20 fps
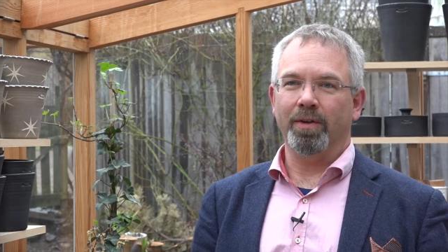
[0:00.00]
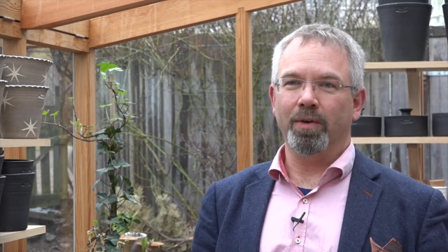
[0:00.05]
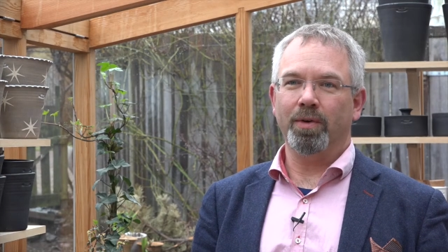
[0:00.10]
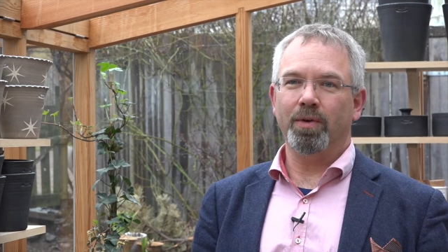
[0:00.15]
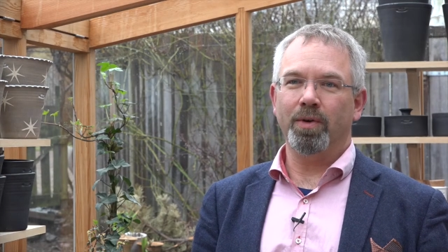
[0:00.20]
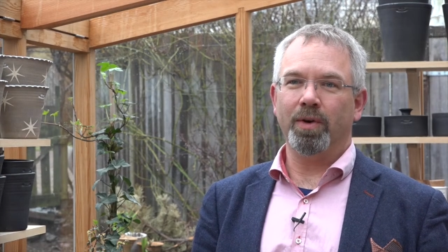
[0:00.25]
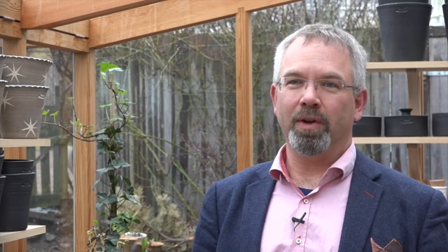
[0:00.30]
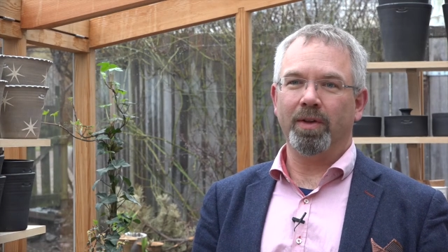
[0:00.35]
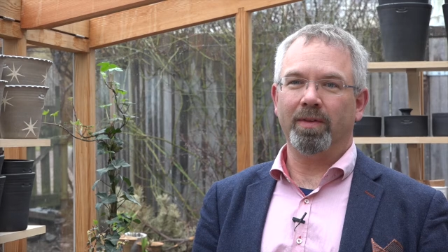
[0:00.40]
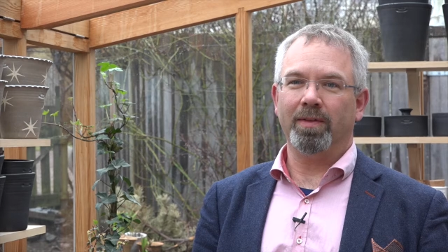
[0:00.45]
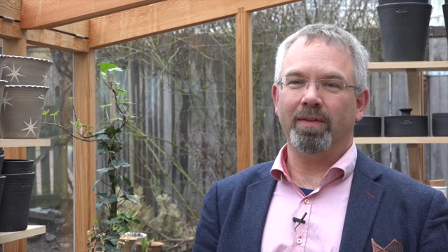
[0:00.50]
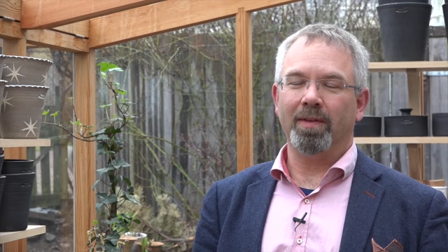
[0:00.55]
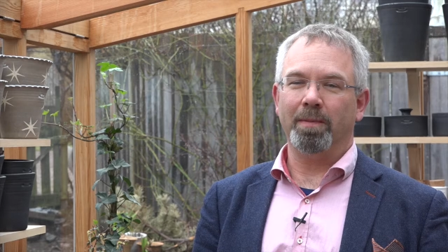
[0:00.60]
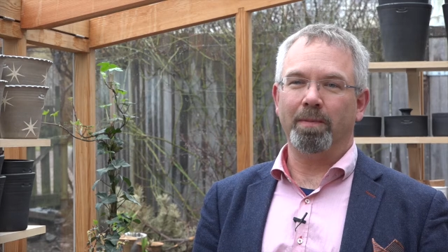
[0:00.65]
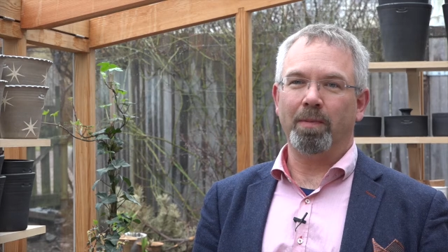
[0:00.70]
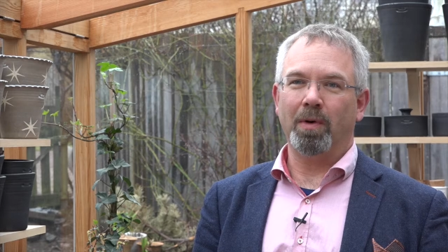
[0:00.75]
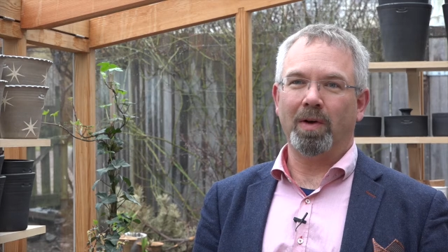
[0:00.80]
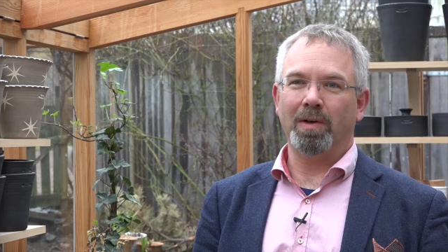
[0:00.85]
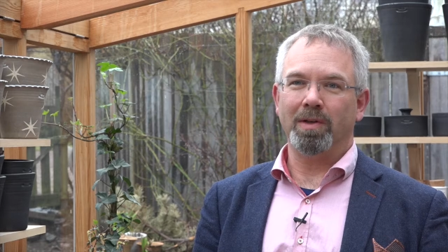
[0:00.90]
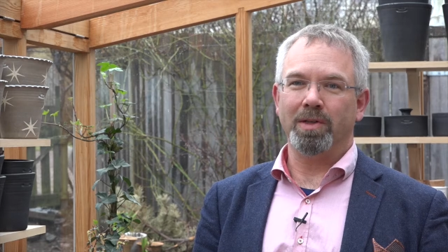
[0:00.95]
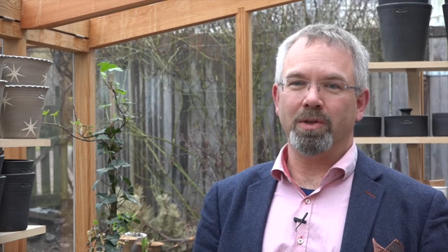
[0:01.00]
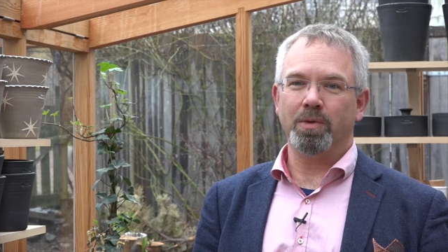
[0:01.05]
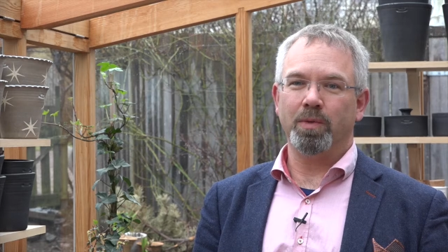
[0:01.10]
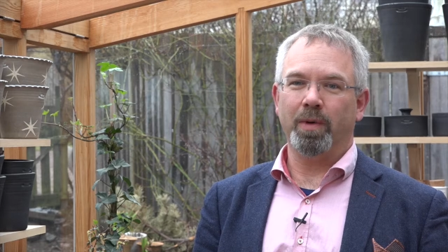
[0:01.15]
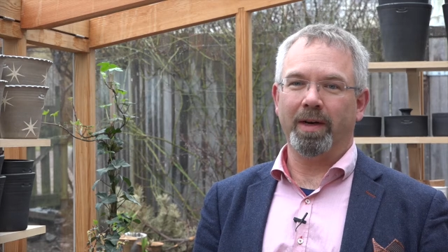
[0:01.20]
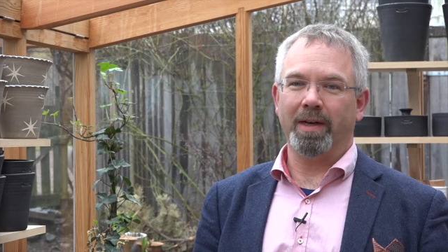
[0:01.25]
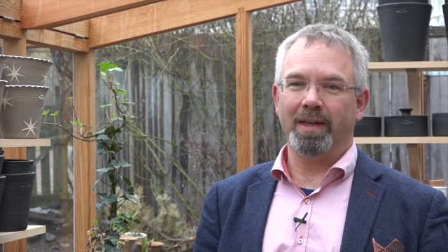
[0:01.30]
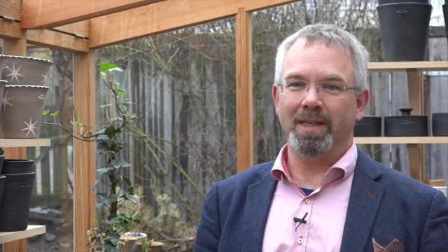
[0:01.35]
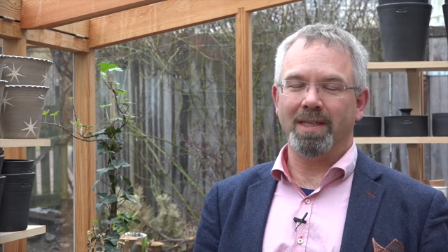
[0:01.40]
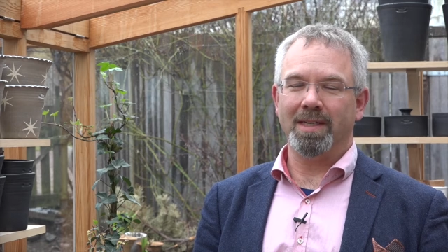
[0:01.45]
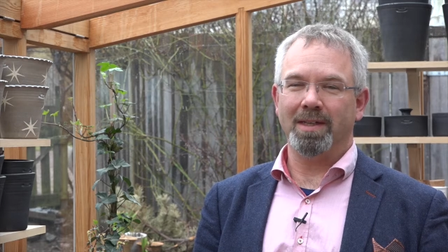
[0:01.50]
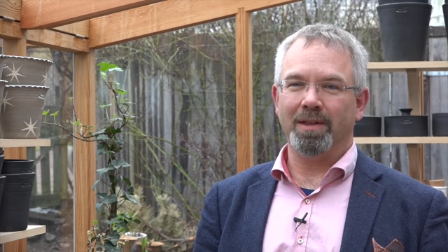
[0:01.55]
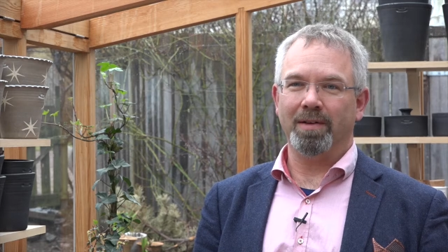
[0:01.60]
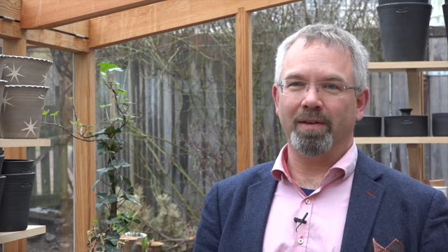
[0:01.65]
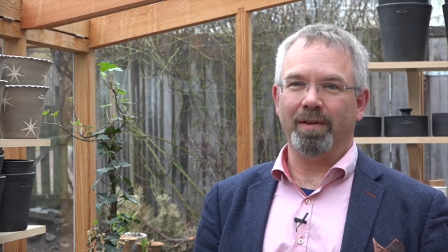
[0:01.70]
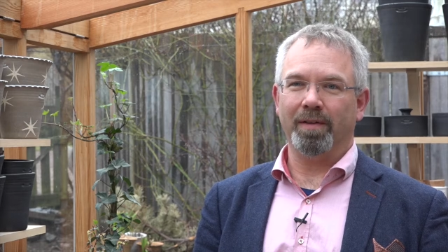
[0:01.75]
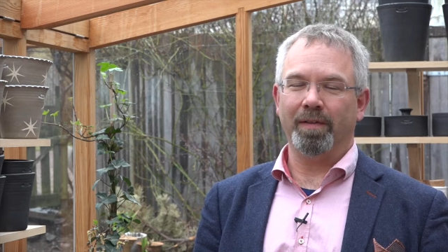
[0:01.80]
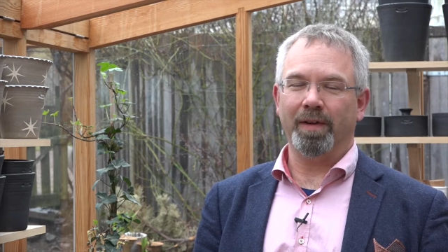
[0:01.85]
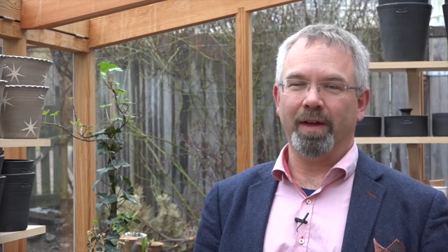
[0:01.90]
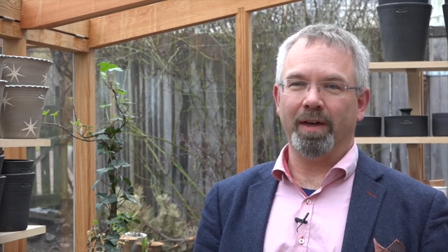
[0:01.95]
you couldn't uh, pass twice in,
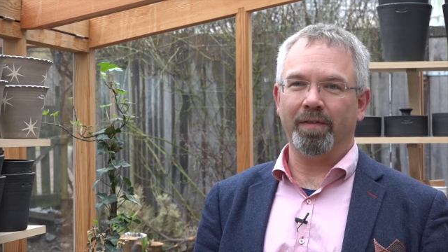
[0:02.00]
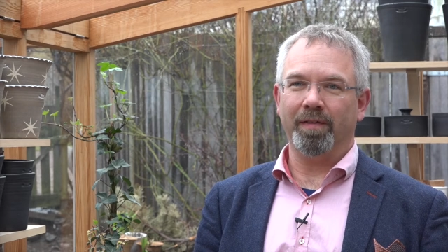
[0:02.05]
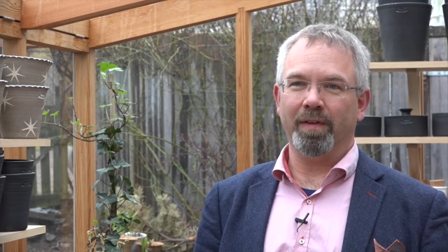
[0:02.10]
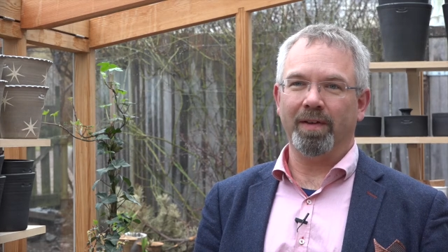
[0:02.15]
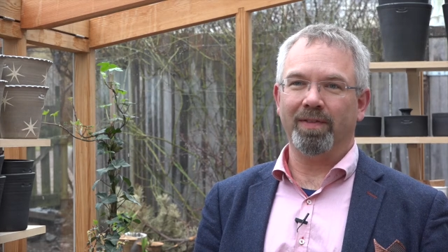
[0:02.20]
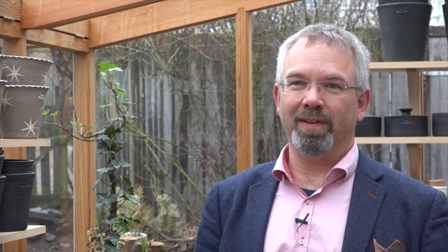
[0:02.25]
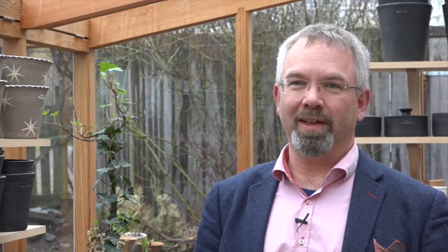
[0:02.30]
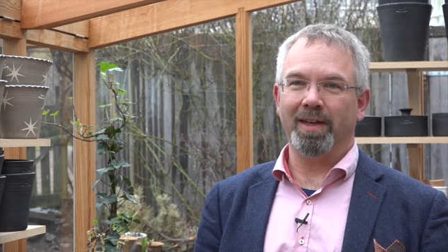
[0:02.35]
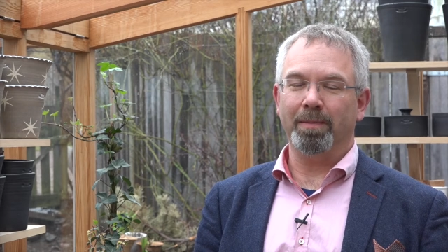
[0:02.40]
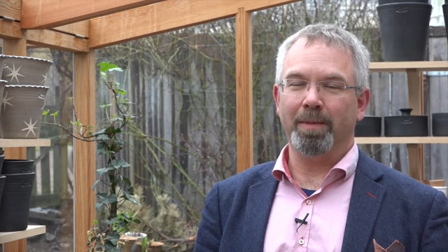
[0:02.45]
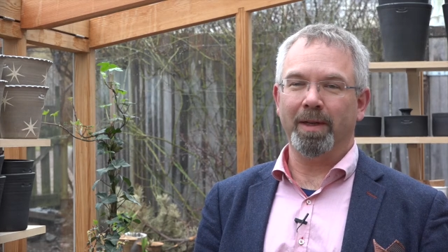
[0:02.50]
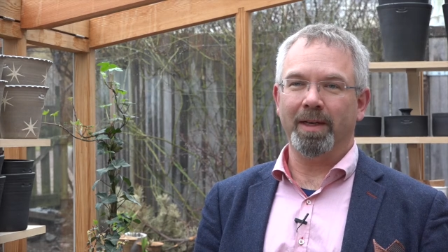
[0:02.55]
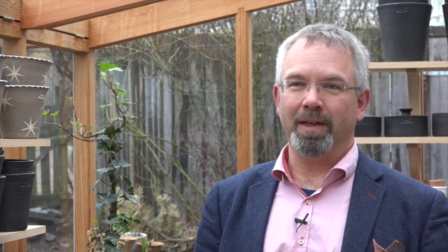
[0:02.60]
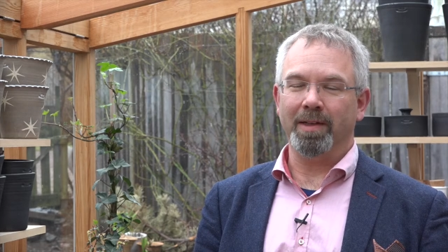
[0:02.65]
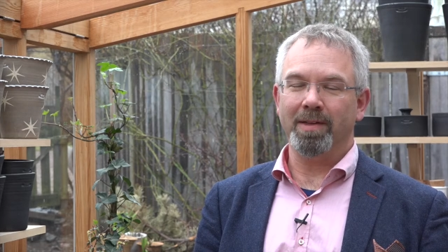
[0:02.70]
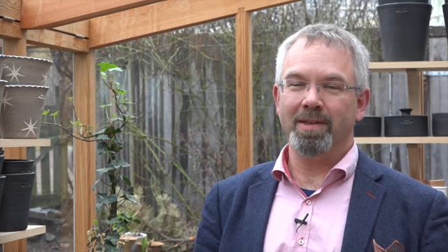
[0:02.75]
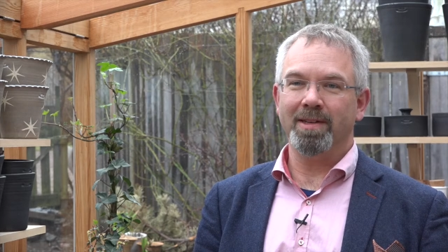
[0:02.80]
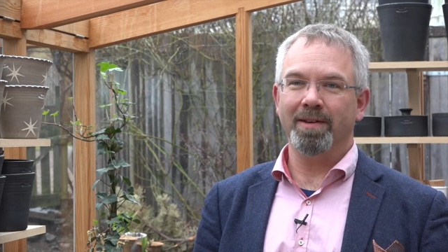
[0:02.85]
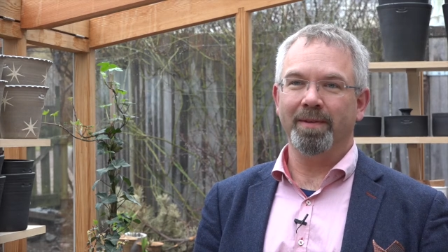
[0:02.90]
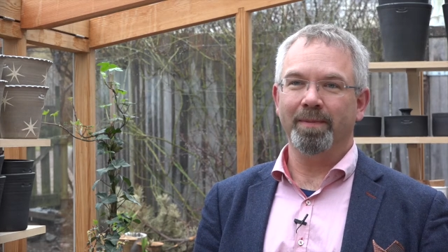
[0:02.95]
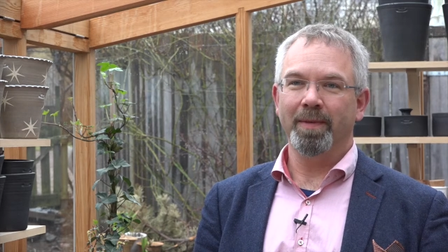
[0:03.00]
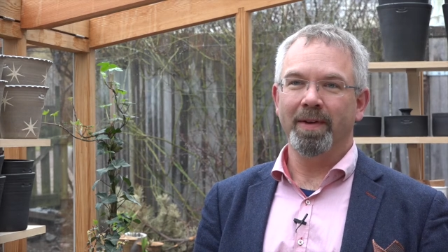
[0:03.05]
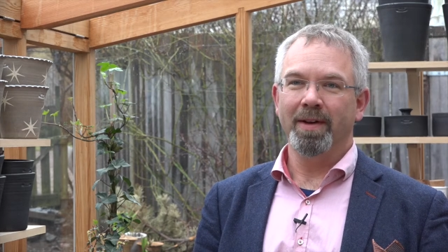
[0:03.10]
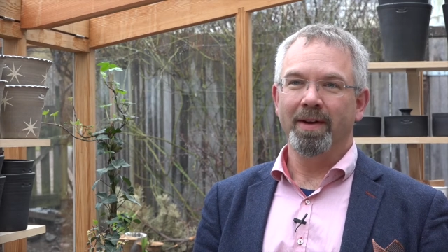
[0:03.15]
the, in 15 minutes.